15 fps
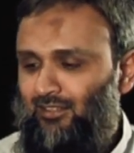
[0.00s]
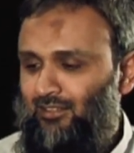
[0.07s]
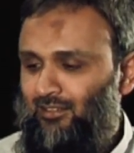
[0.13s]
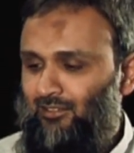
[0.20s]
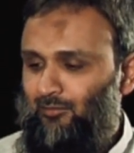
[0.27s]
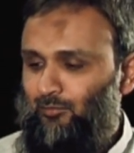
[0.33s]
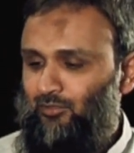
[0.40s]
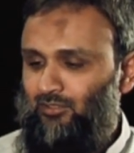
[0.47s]

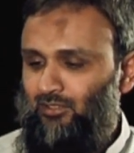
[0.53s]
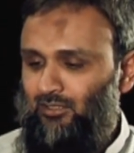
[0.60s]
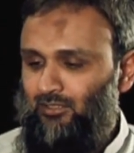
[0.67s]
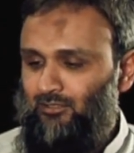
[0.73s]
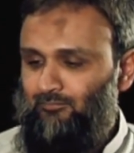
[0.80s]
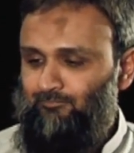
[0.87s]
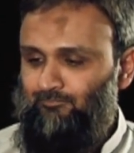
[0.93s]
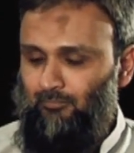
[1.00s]
Allah al-Musta'an.
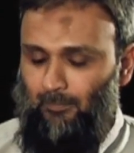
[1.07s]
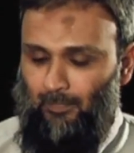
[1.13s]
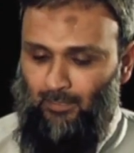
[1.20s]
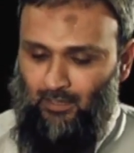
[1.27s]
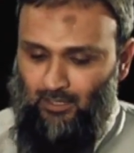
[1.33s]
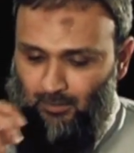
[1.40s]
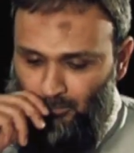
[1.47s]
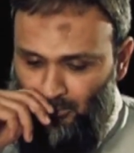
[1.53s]

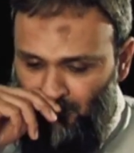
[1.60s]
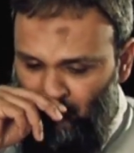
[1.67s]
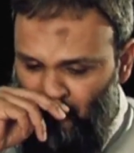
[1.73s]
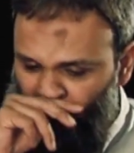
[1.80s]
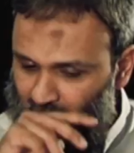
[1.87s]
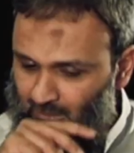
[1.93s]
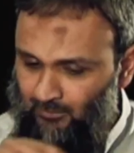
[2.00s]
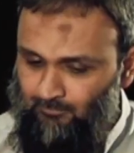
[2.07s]
Okay, moving
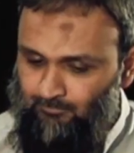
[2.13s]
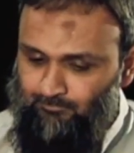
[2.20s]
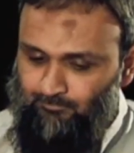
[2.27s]
on then.